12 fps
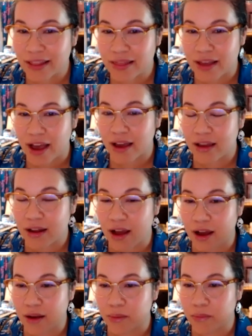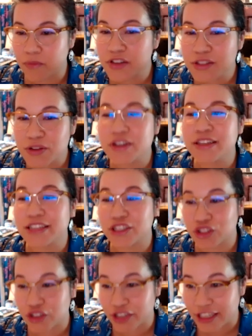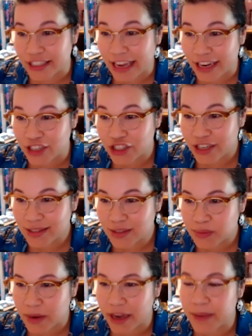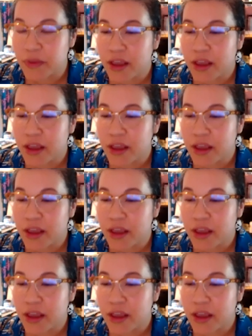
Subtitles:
That physical conditions are contagious, right?